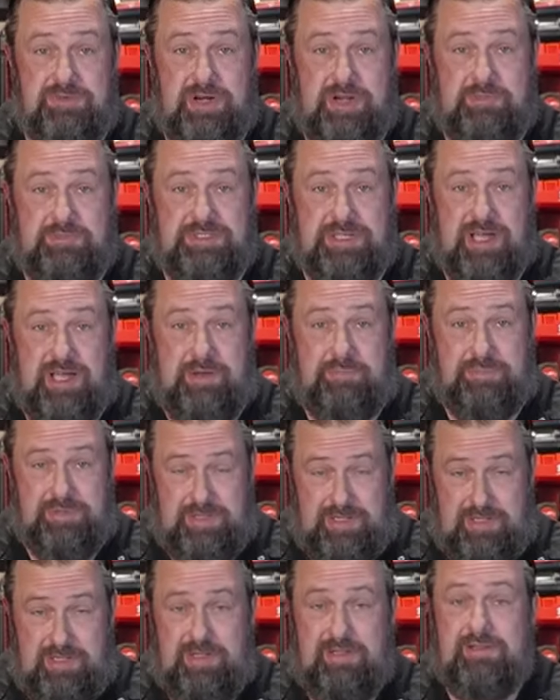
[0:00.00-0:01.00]
frame top.
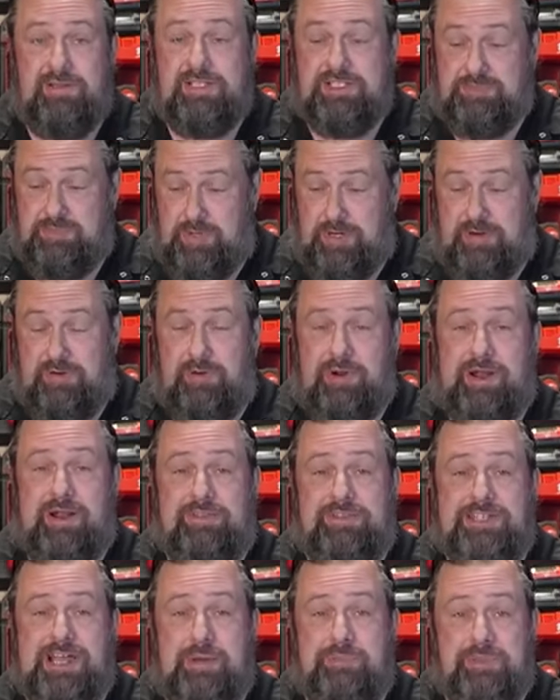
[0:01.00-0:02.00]
Let's put it right
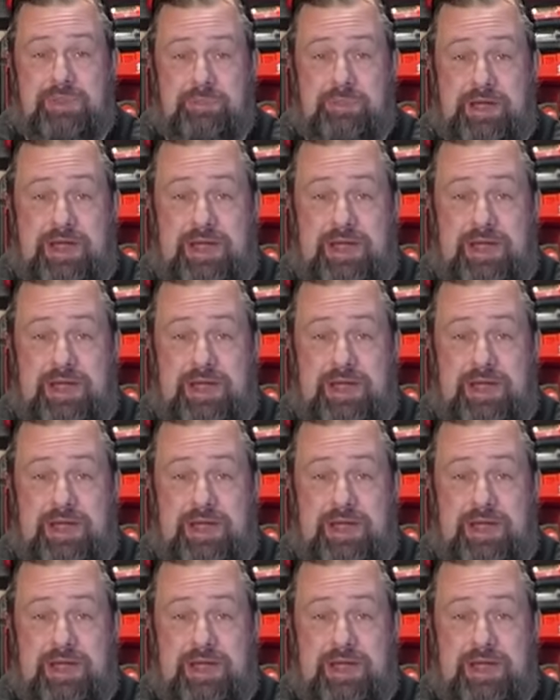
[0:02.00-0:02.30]
on top of the